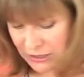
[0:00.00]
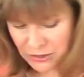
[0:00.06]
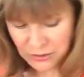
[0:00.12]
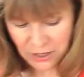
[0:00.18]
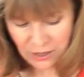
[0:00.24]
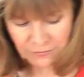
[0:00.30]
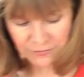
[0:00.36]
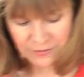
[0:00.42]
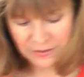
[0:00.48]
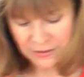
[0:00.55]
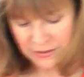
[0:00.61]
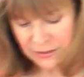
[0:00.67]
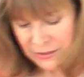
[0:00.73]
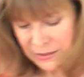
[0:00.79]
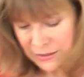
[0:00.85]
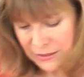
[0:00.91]
clear off
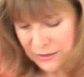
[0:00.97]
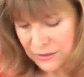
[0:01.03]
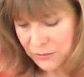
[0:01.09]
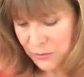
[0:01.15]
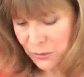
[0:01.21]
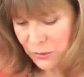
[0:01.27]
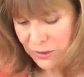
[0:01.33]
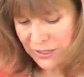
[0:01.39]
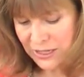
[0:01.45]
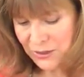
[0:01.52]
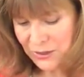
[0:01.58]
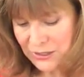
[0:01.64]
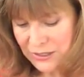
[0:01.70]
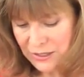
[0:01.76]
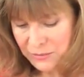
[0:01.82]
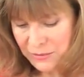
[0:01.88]
the board
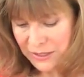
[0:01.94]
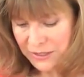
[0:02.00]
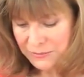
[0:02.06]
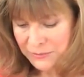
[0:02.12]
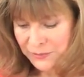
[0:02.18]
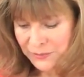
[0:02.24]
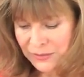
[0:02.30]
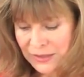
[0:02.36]
here a little bit.